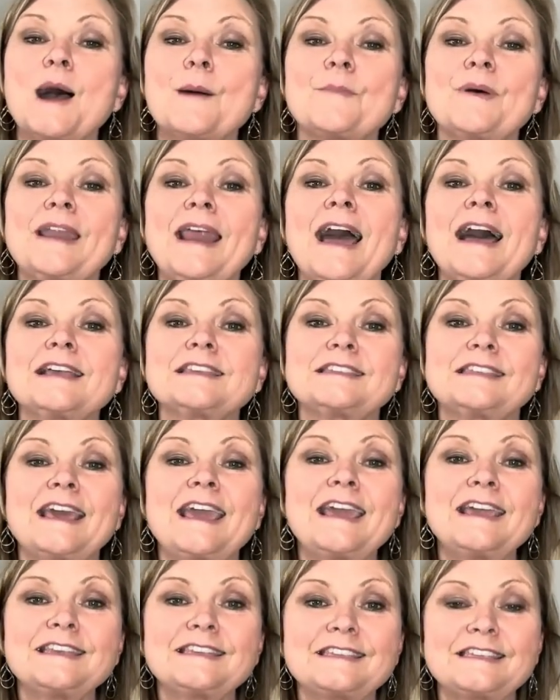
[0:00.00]
But as
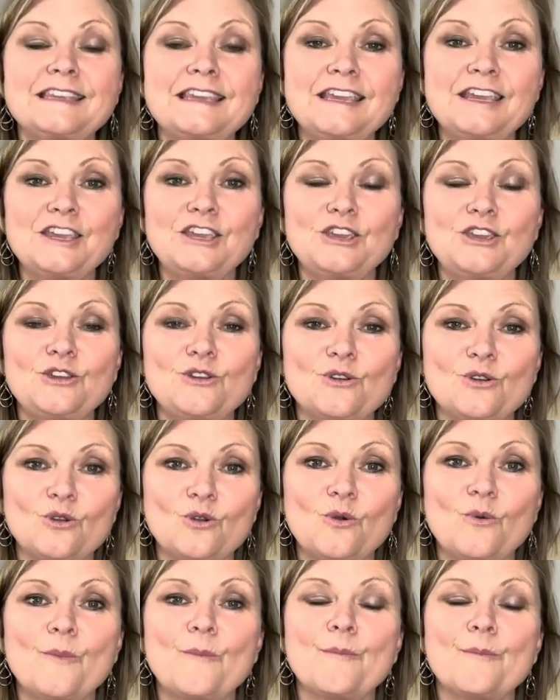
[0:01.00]
they see
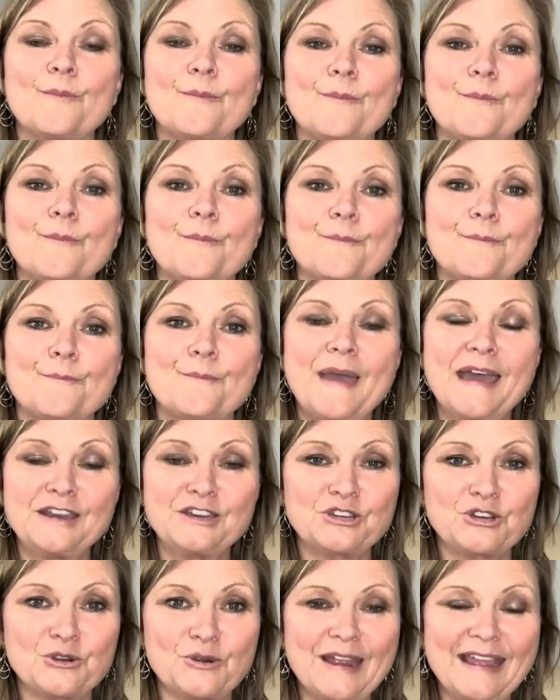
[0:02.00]
you
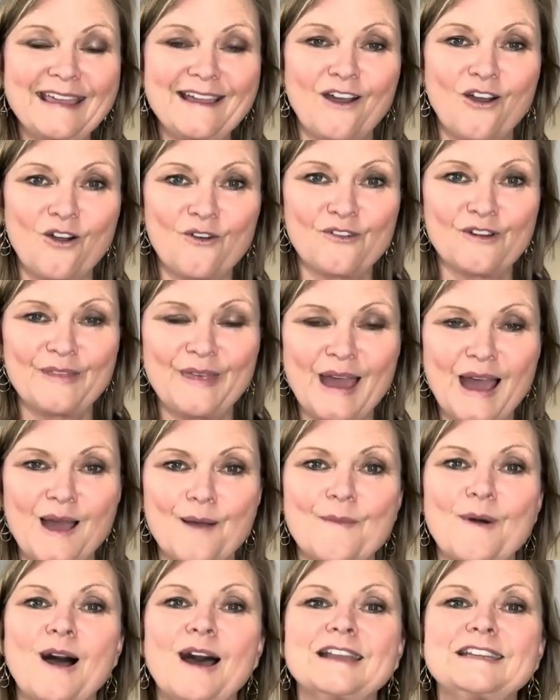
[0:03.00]
mentoring over
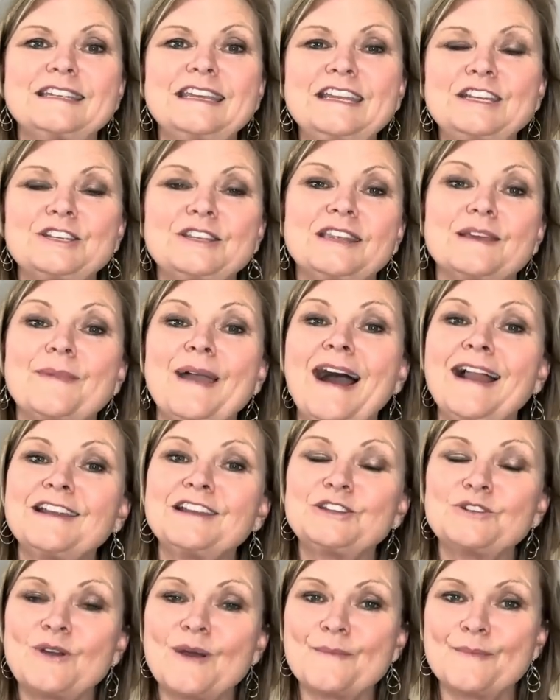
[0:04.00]
them on teaching them how to
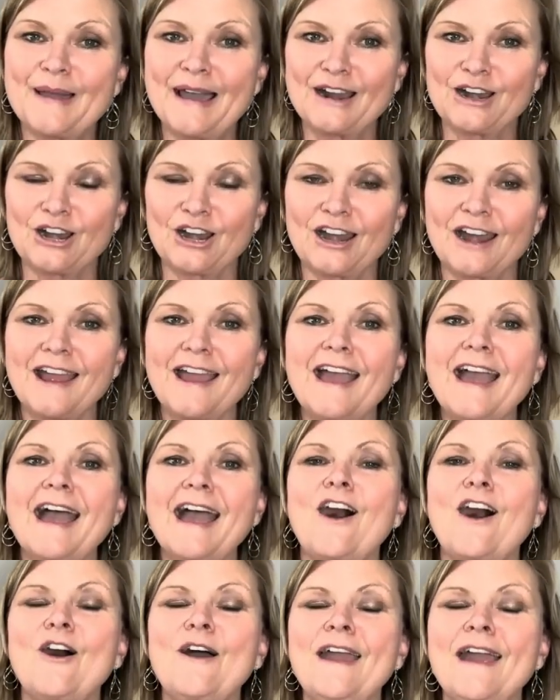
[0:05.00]
do it better,
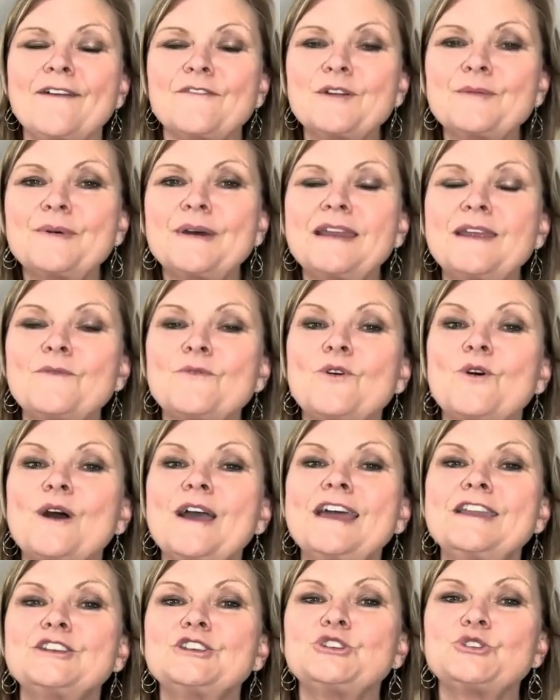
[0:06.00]
everybody will
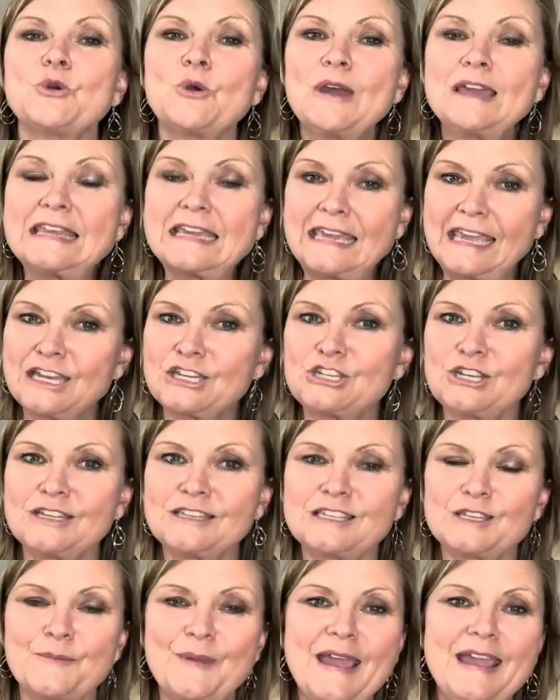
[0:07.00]
enjoy the kitchen
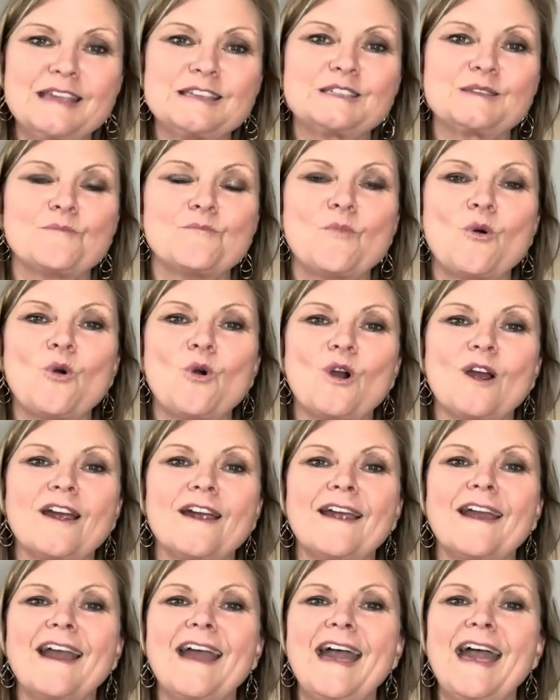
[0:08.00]
space
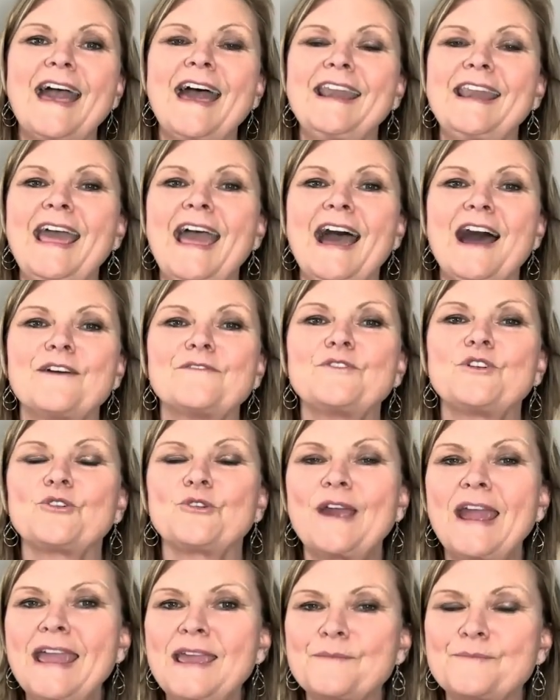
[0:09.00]
more and have
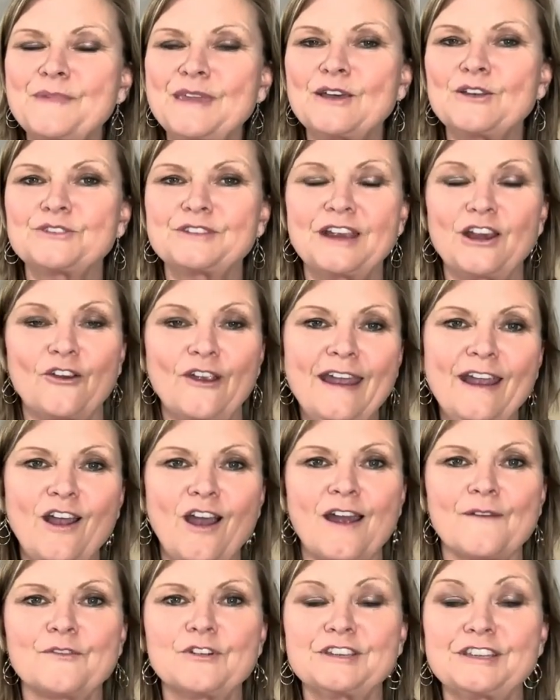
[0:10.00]
great meals and great
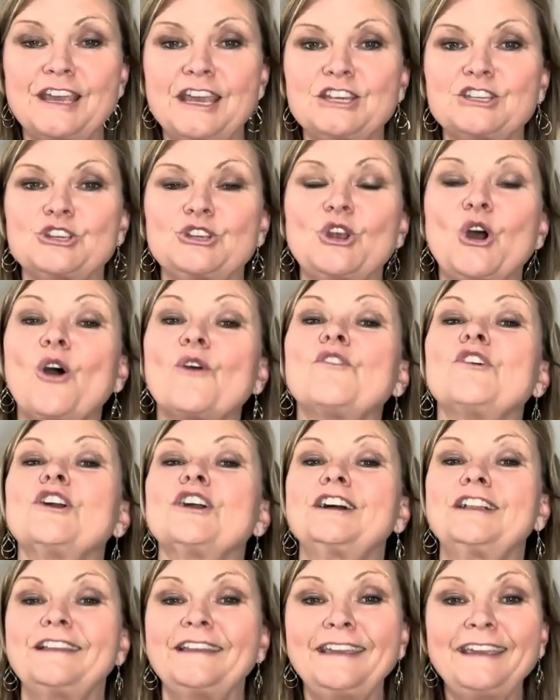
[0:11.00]
conversation over
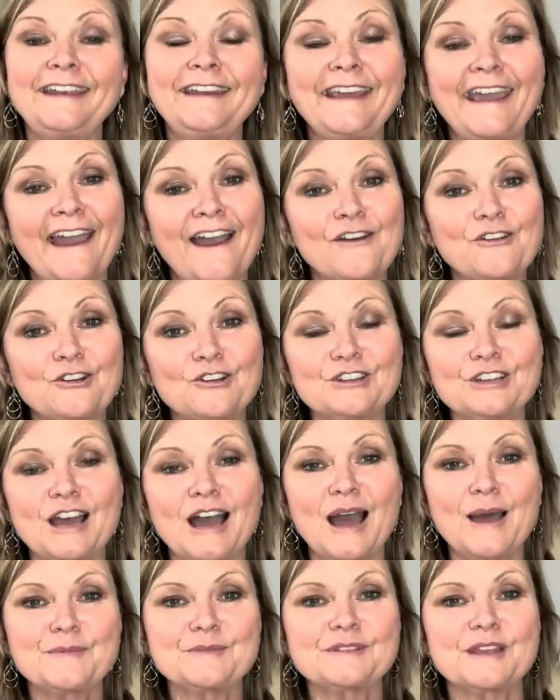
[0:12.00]
clean
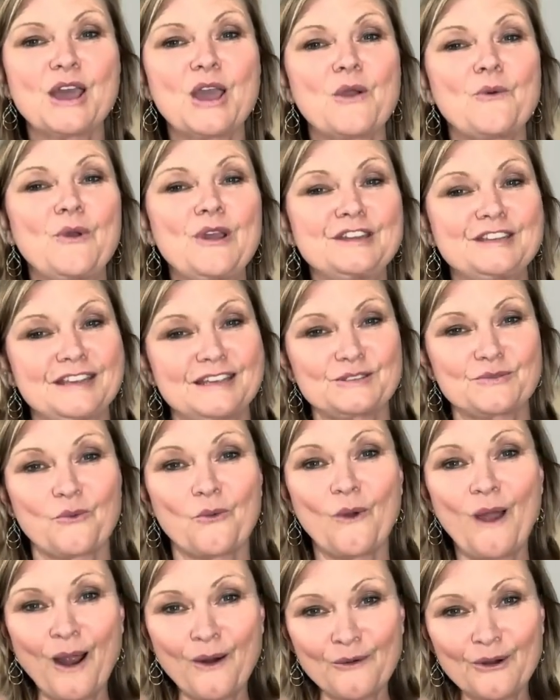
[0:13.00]
countertops, which is
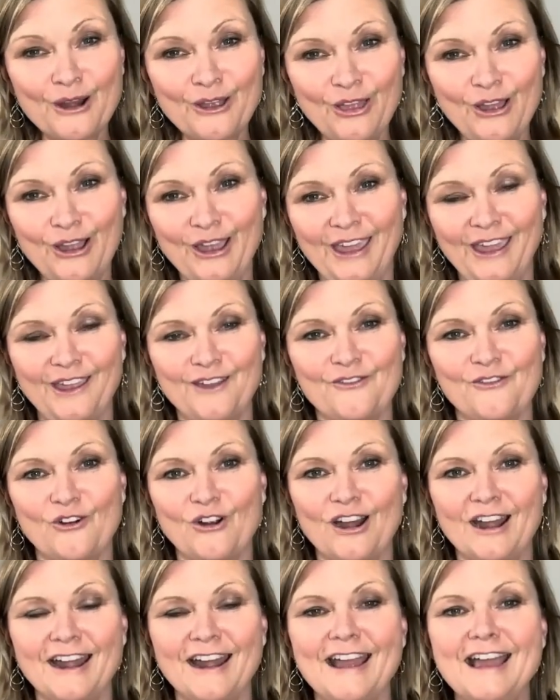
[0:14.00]
what we're looking
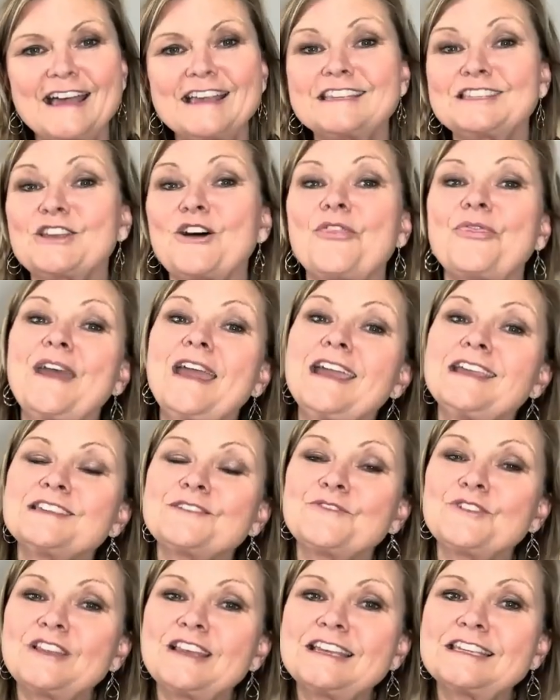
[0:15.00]
for. So thanks
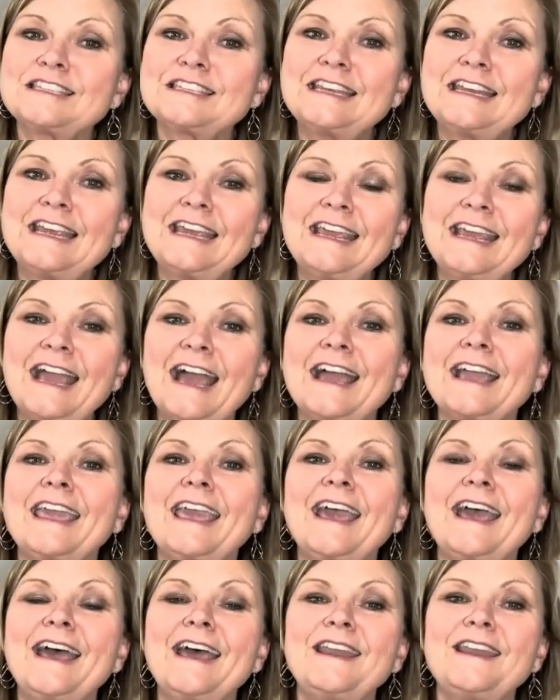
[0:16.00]
for listening.
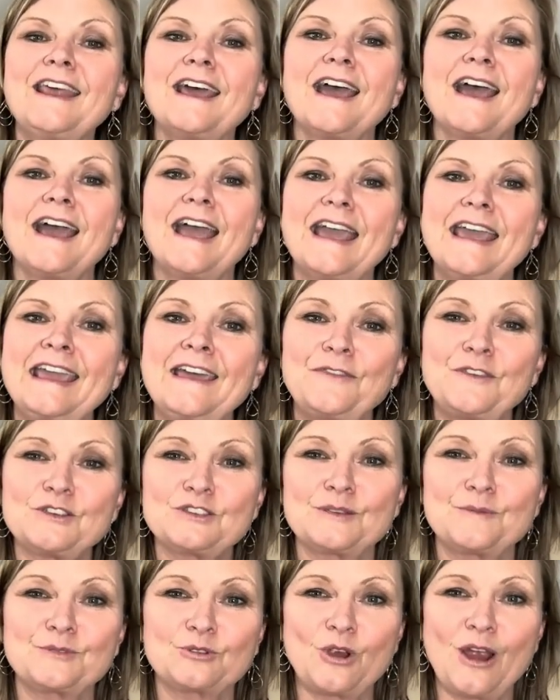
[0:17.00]
Again, hit the
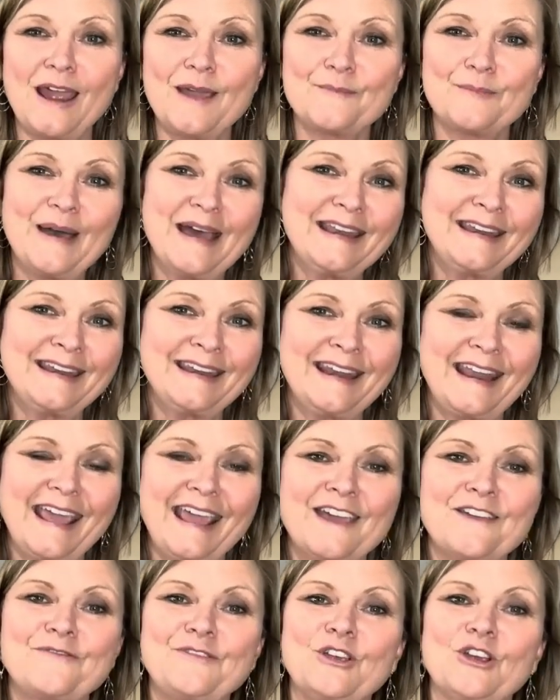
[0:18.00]
subscribe button
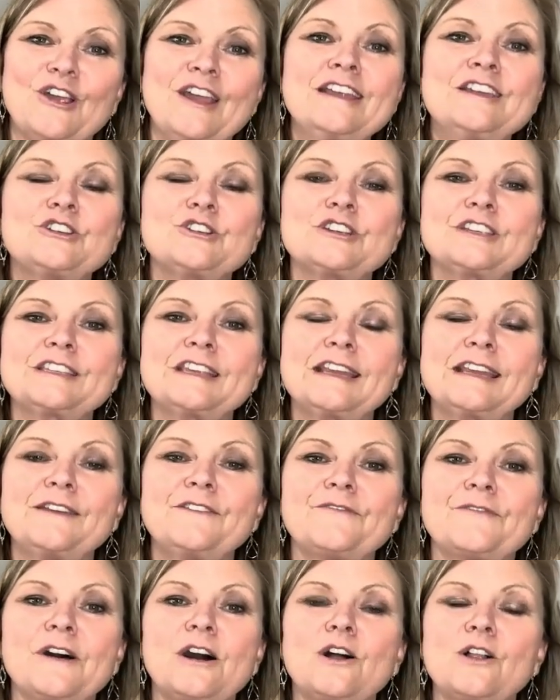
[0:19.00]
if you're interested in
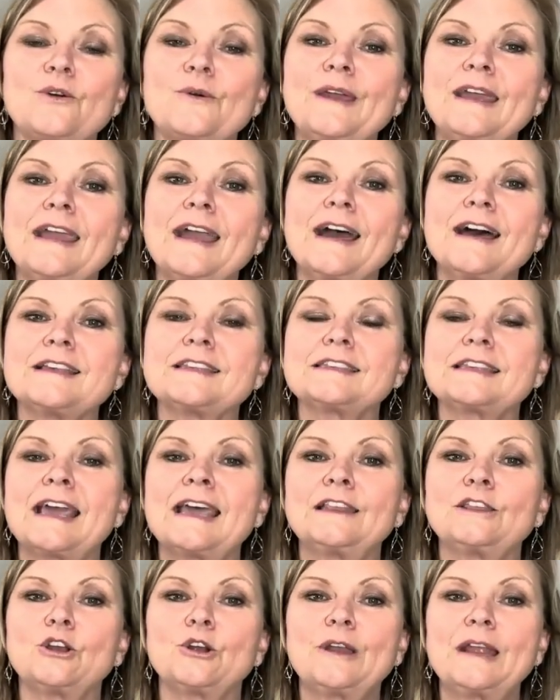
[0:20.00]
following us
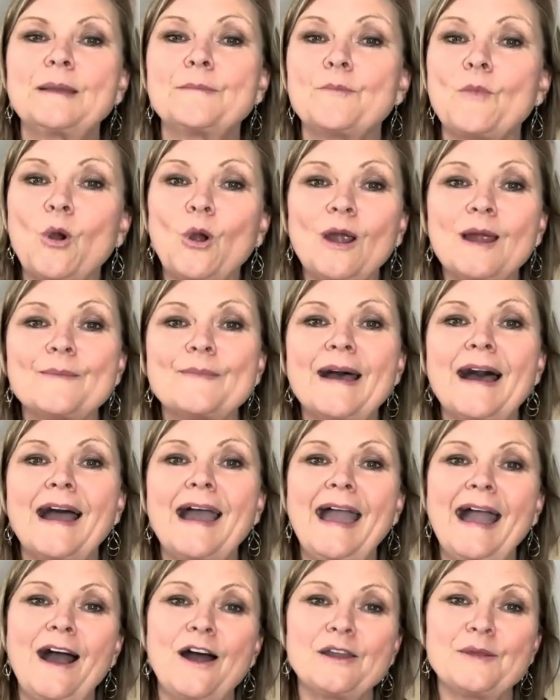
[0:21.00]
and learning more
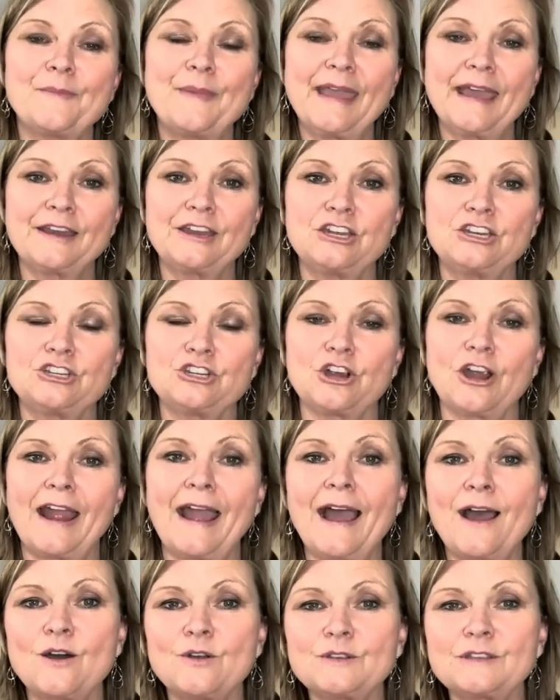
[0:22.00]
about how to manage your
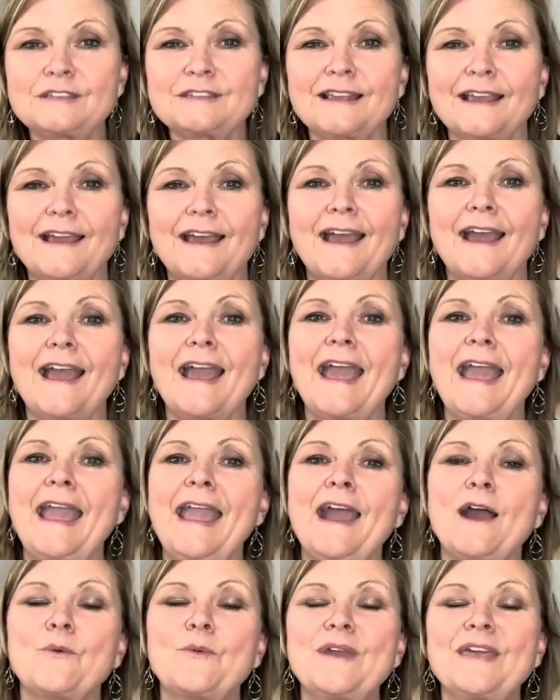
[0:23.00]
house.
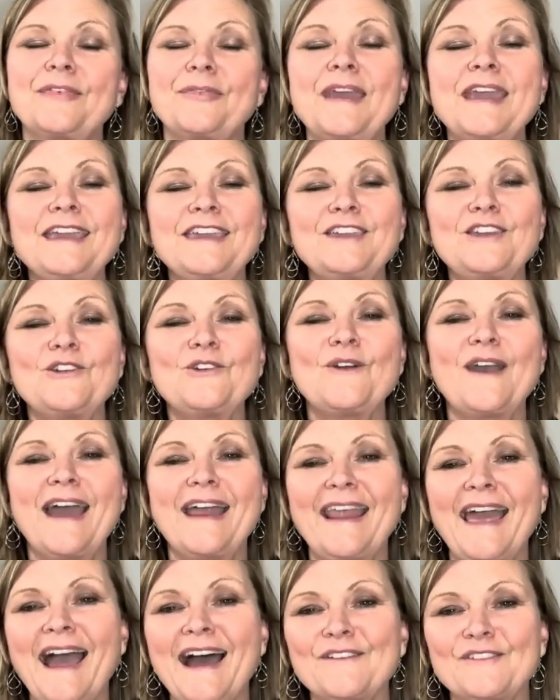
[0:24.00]
And we thank you
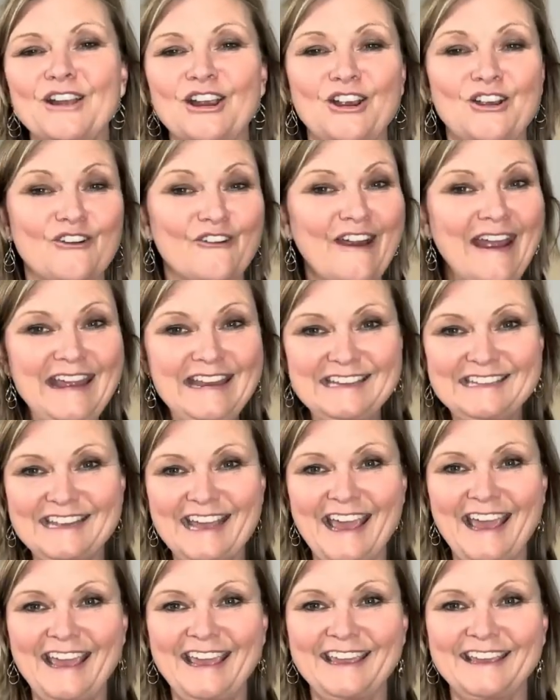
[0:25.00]
and have a great
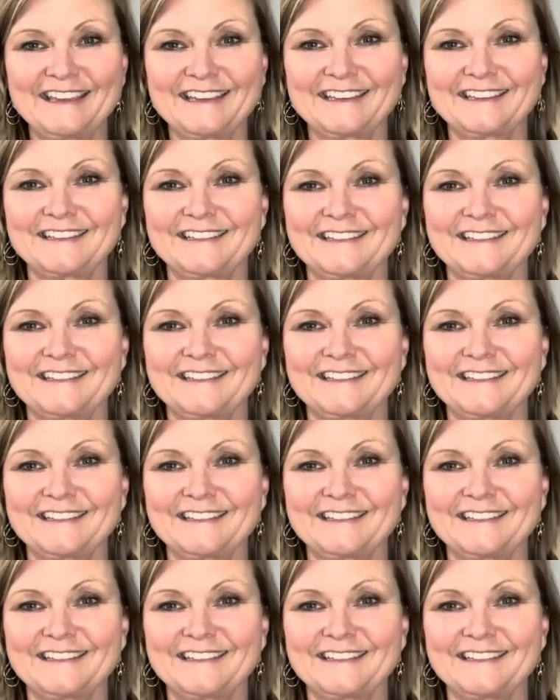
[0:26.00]
day.